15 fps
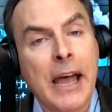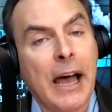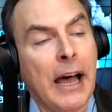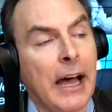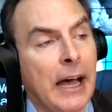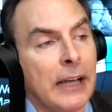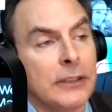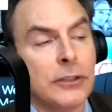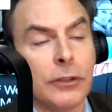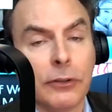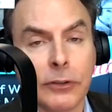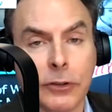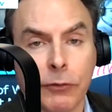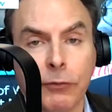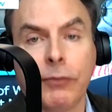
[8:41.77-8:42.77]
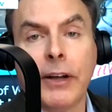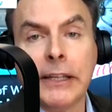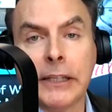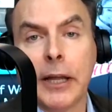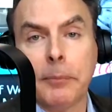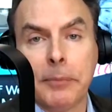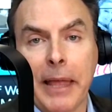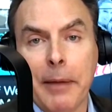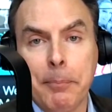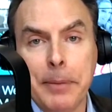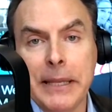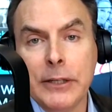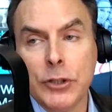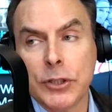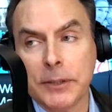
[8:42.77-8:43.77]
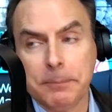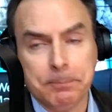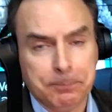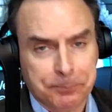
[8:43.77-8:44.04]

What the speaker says: to fund up that pension